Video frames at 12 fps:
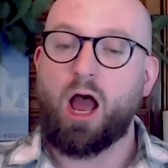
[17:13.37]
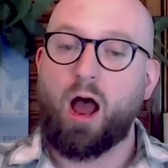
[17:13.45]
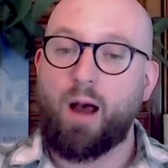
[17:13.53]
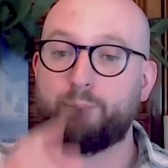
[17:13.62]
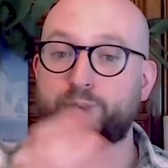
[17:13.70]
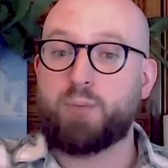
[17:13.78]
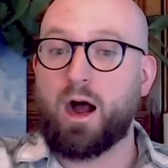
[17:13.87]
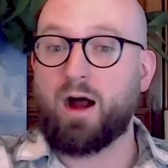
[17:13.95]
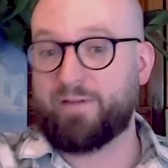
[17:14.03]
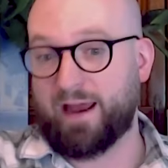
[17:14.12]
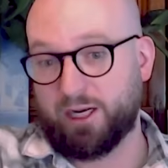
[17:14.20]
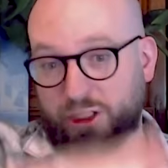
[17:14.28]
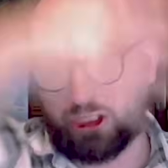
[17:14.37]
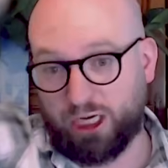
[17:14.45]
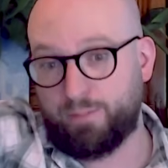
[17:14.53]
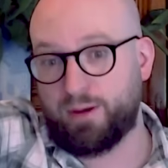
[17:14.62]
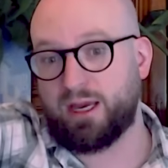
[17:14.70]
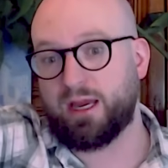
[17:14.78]
above and a
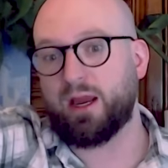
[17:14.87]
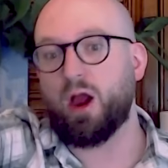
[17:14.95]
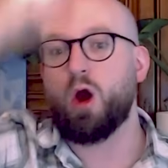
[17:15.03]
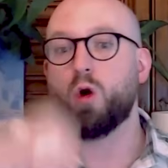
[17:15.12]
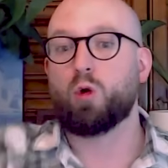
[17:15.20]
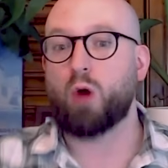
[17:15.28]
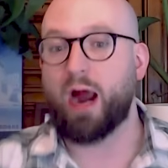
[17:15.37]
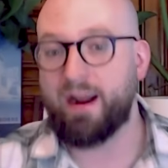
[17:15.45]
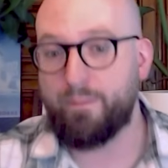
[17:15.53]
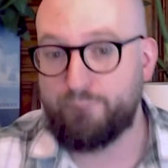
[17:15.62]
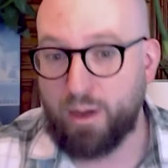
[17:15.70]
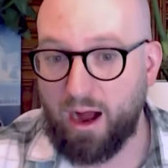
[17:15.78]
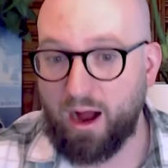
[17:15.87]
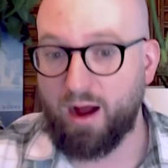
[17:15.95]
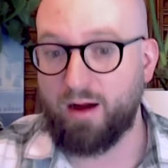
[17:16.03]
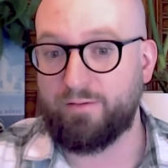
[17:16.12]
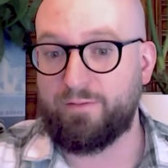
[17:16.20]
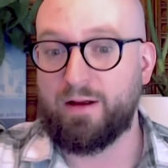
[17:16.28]
chimney right
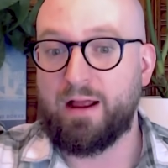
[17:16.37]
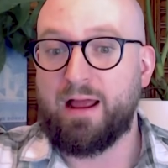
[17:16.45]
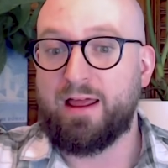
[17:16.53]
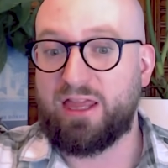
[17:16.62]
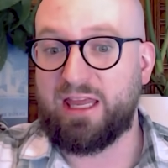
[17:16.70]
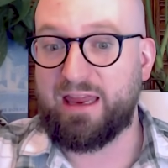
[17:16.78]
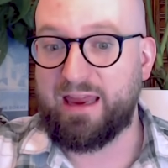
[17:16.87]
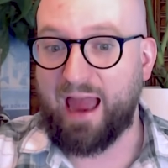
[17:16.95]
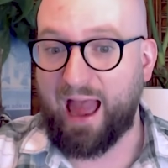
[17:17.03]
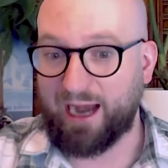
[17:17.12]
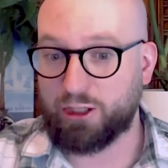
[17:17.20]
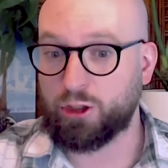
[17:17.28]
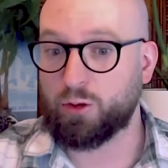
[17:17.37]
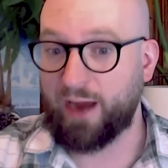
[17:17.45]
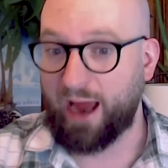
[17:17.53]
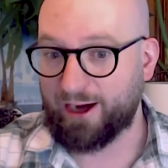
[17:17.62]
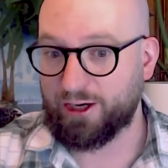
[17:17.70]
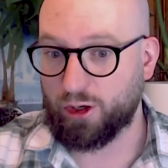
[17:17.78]
above the actual
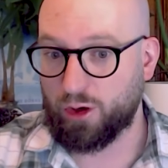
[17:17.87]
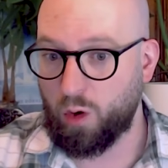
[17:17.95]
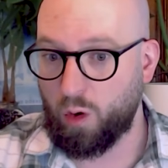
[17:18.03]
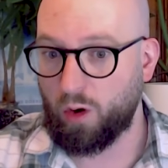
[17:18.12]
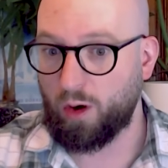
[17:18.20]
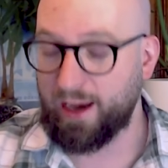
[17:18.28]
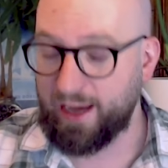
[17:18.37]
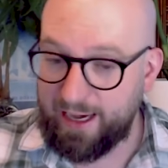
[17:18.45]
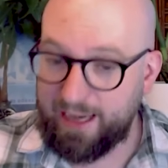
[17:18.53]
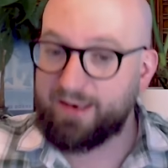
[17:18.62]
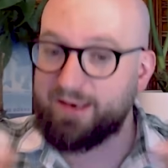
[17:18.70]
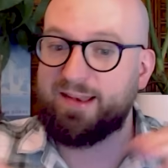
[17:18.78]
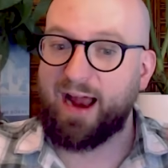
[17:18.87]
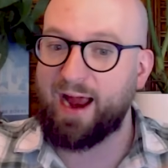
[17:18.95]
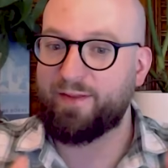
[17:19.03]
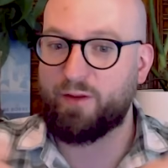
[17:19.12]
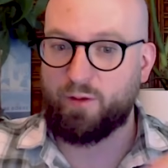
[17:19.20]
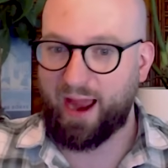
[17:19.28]
reactor core
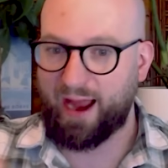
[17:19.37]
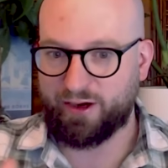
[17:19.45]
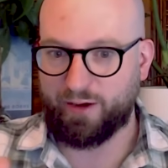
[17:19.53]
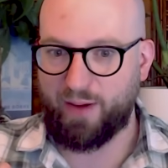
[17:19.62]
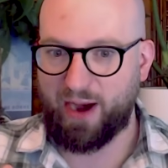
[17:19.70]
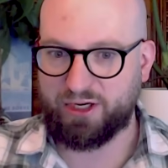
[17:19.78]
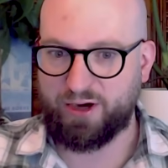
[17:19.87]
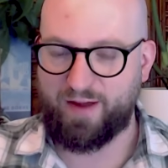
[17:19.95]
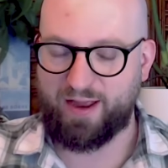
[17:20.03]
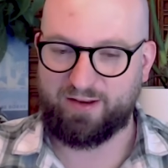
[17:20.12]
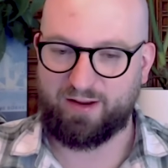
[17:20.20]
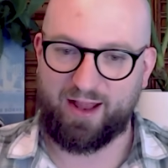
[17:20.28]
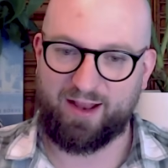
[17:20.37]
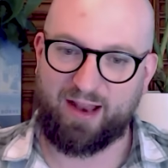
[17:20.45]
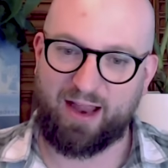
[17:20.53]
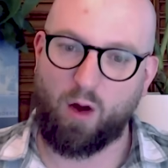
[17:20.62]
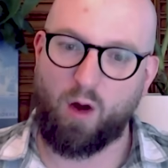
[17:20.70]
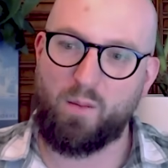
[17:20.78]
inside the reactor pressure vessel. It's
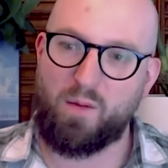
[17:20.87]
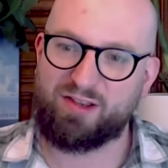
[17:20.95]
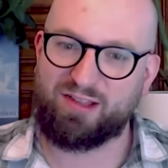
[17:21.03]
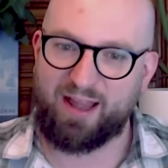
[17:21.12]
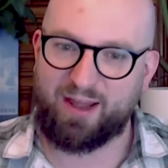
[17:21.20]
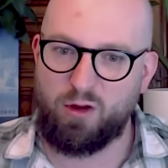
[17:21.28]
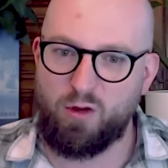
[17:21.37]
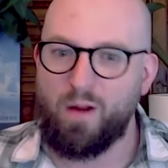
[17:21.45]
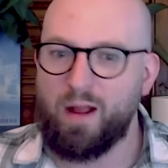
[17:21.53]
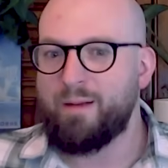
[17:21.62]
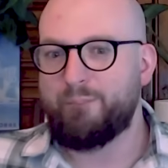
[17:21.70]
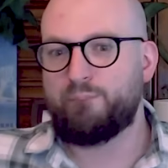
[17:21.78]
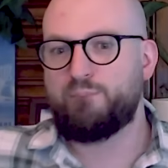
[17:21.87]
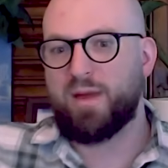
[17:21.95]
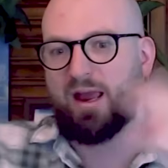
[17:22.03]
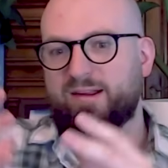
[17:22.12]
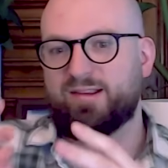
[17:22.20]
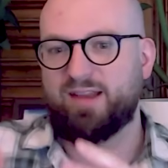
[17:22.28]
like almost like you
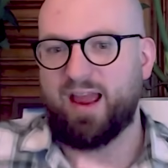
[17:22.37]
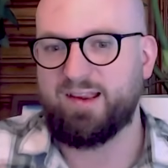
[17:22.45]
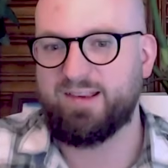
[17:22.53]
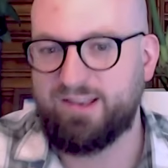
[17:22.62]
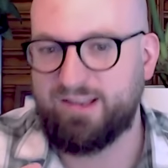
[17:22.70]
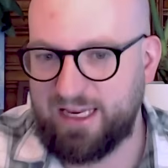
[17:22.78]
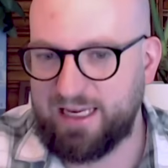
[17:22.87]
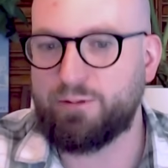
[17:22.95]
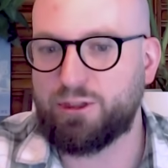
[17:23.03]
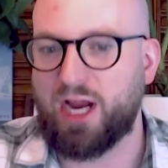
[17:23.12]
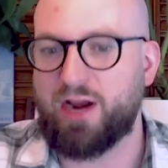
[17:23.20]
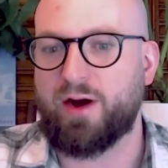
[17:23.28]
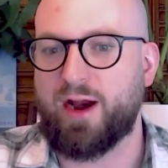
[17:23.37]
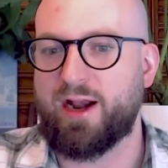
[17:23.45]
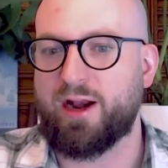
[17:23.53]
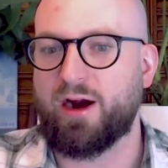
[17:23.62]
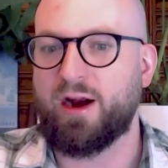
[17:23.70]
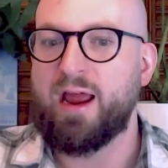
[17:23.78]
mixed a steam
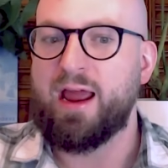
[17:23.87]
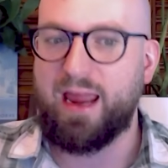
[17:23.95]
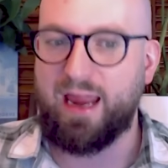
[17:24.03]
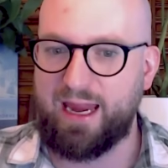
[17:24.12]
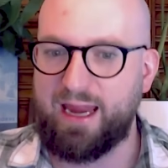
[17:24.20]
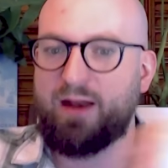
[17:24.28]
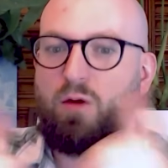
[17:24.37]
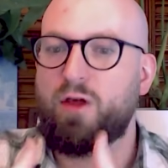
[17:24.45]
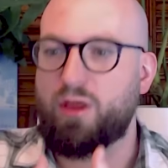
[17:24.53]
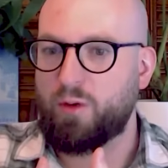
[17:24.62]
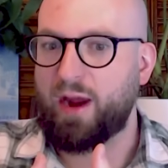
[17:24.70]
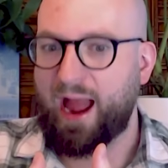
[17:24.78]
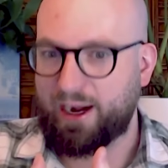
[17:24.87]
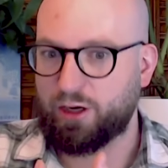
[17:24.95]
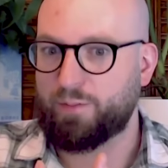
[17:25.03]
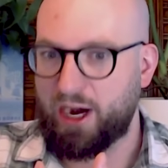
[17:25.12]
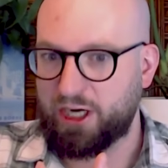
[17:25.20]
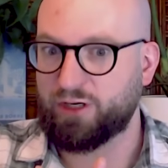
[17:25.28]
generator in with a reactor
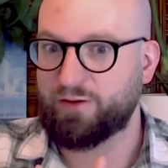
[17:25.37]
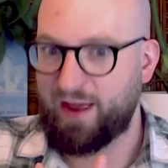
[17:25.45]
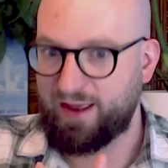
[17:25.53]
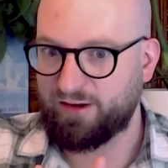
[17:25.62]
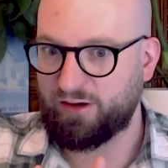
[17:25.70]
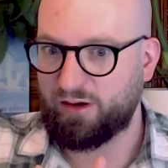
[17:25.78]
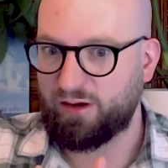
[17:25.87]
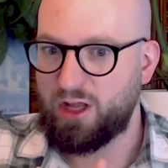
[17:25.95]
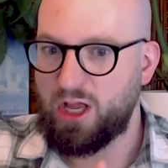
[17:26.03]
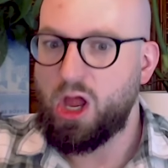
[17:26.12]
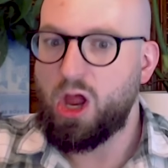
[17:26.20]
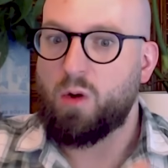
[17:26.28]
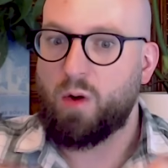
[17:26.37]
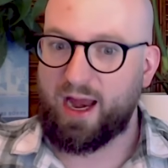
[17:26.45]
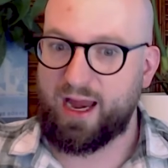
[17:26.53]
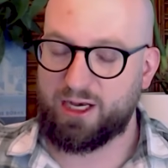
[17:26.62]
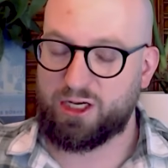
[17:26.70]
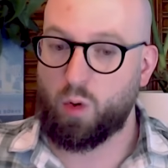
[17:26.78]
pressure vessel, right,
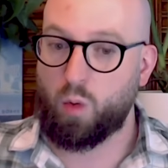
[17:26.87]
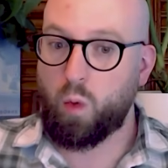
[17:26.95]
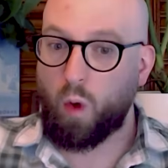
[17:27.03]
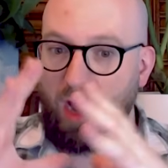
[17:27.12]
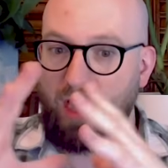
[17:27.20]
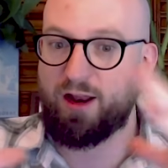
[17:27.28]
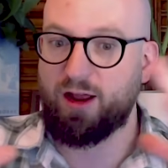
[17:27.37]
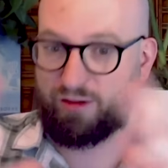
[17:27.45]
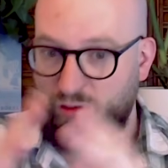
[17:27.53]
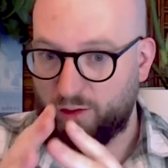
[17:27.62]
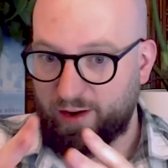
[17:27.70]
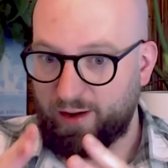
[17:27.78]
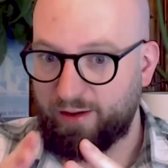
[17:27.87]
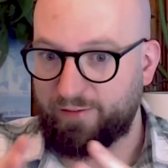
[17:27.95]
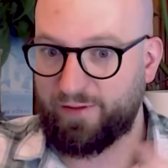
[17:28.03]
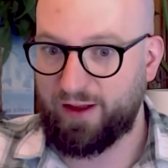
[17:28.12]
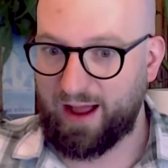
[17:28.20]
into one sort of